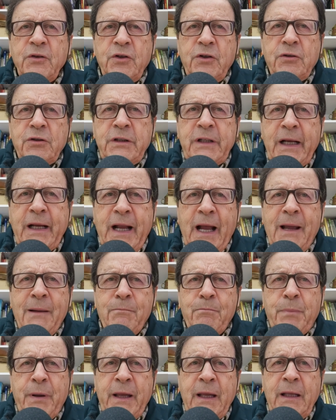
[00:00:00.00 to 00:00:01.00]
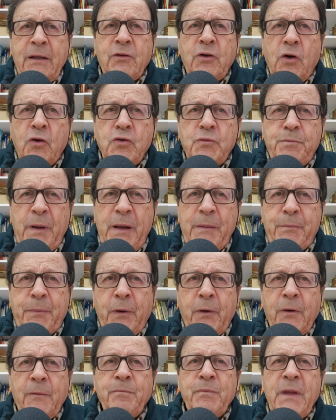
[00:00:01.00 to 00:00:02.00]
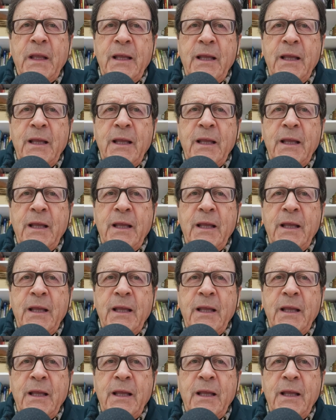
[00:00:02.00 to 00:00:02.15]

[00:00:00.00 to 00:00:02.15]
during the campaign, those people